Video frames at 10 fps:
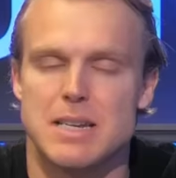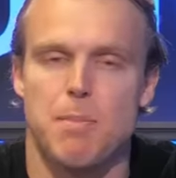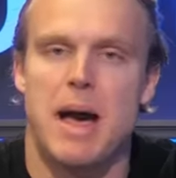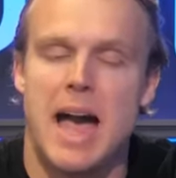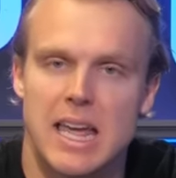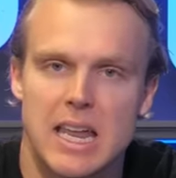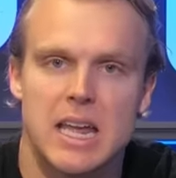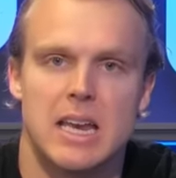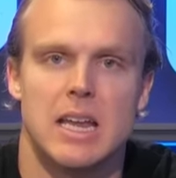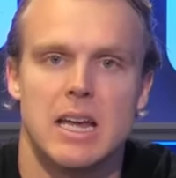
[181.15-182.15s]
pack it
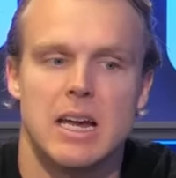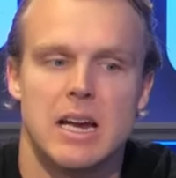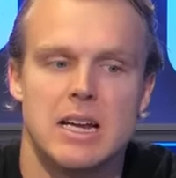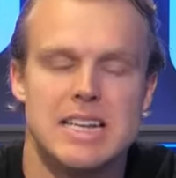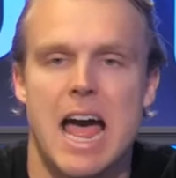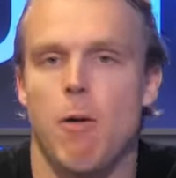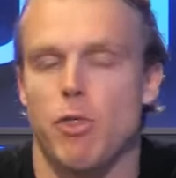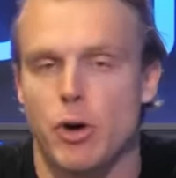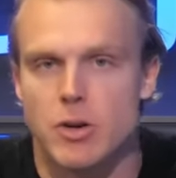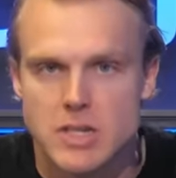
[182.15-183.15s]
in, down
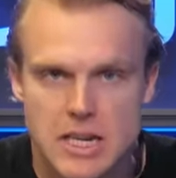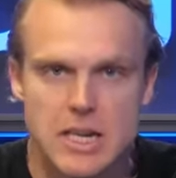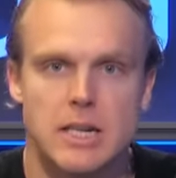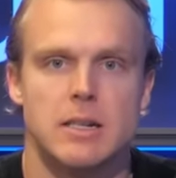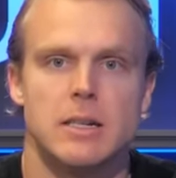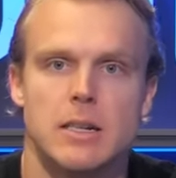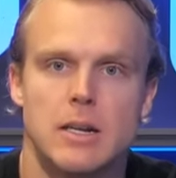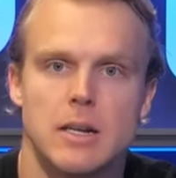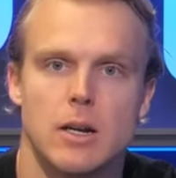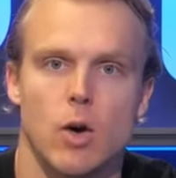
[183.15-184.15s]
13,
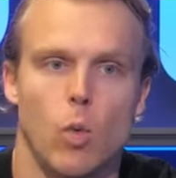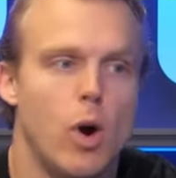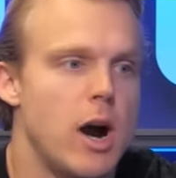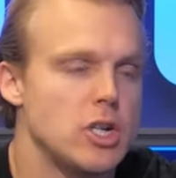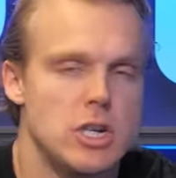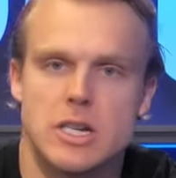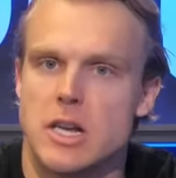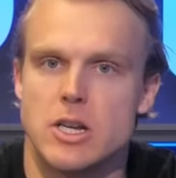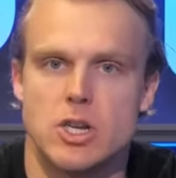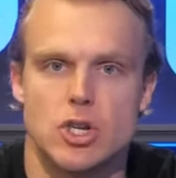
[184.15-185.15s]

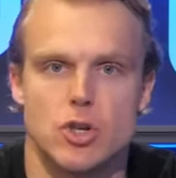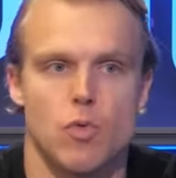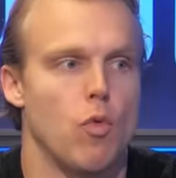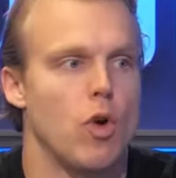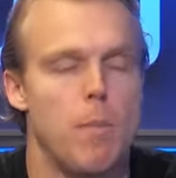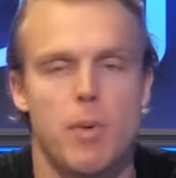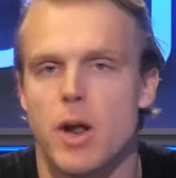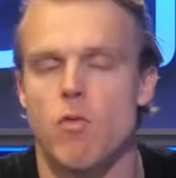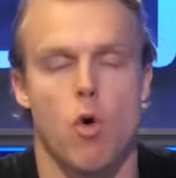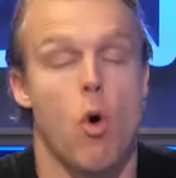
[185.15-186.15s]
Washington is just ripping
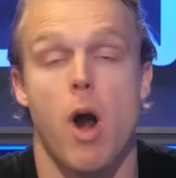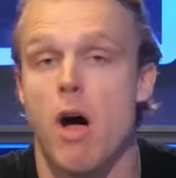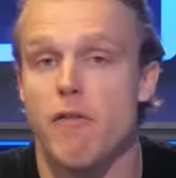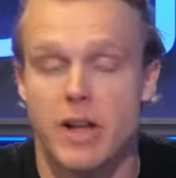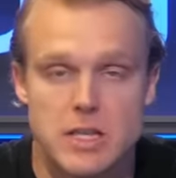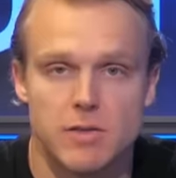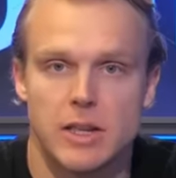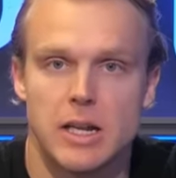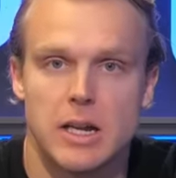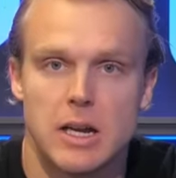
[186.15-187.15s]
and roaring
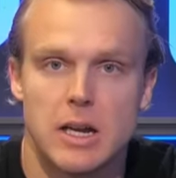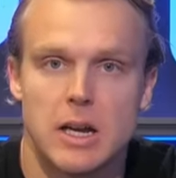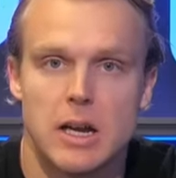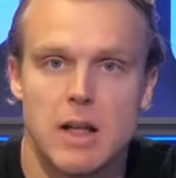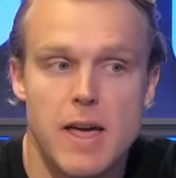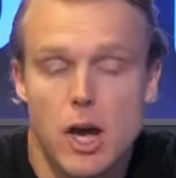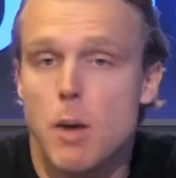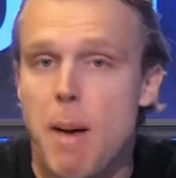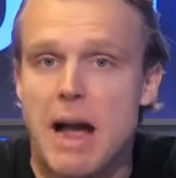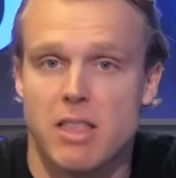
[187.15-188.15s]
offensively, they could
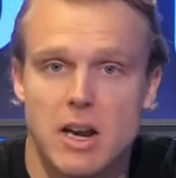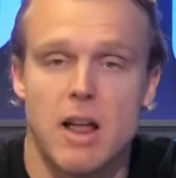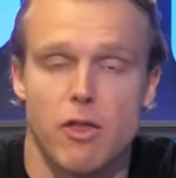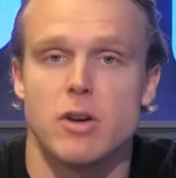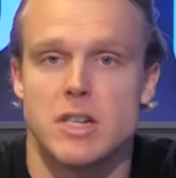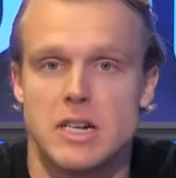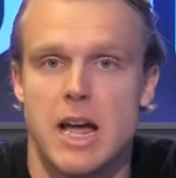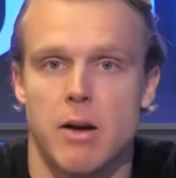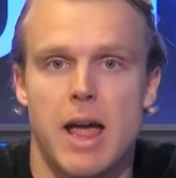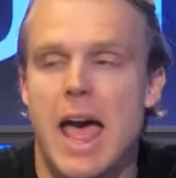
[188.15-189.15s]
have packed it in at 13
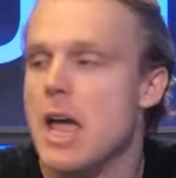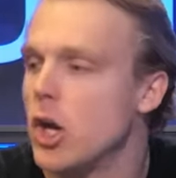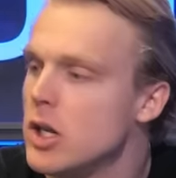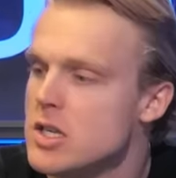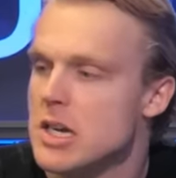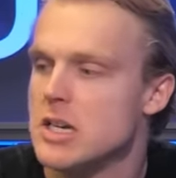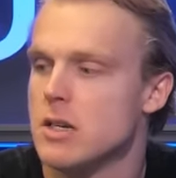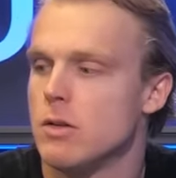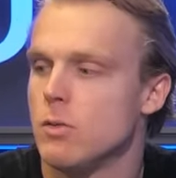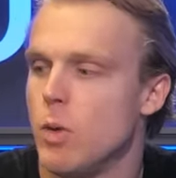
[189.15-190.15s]
down. Hey, good
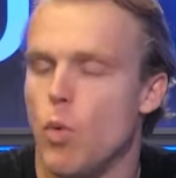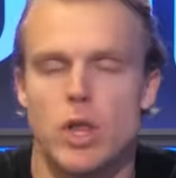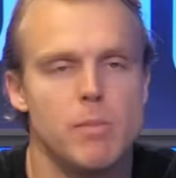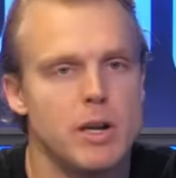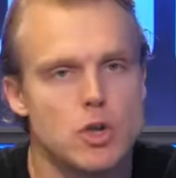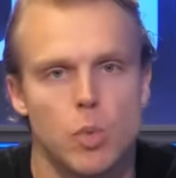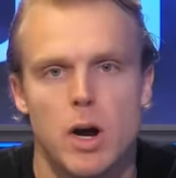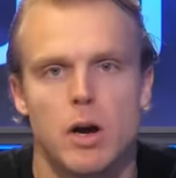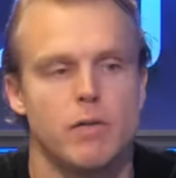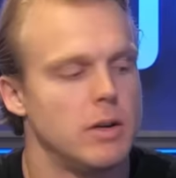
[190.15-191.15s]
season. We won the Big
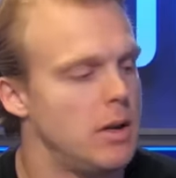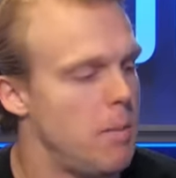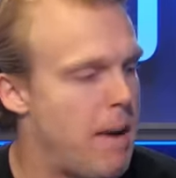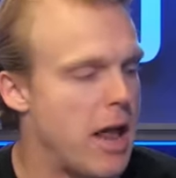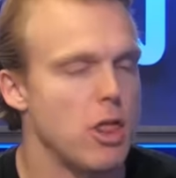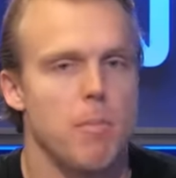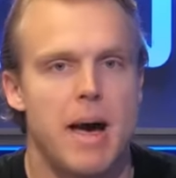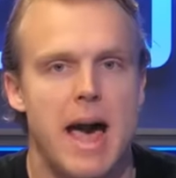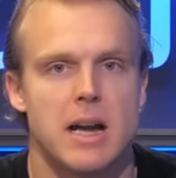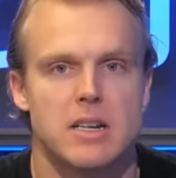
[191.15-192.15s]
12. Pat on the
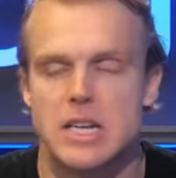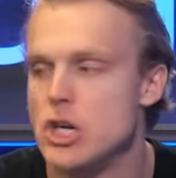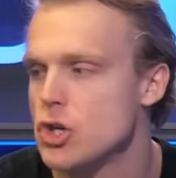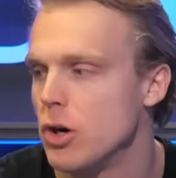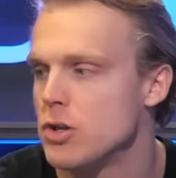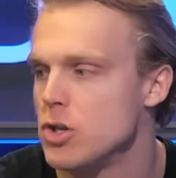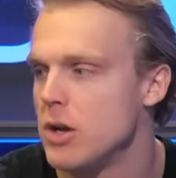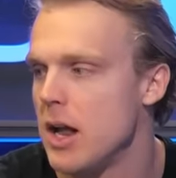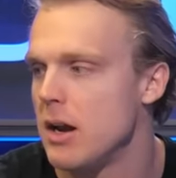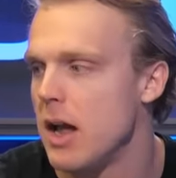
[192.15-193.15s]
back, t-shirts
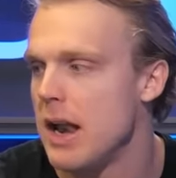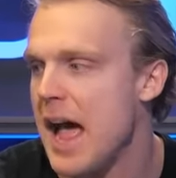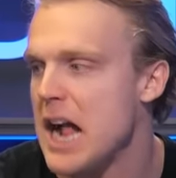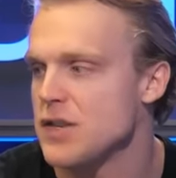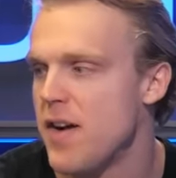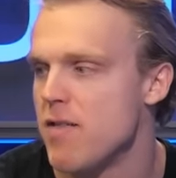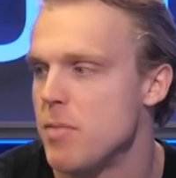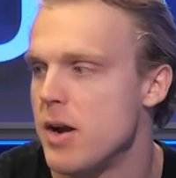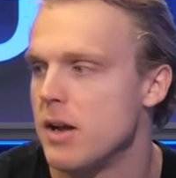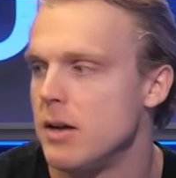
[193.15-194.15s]
and hats for
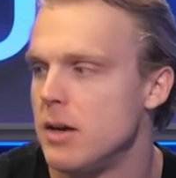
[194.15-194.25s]
everybody.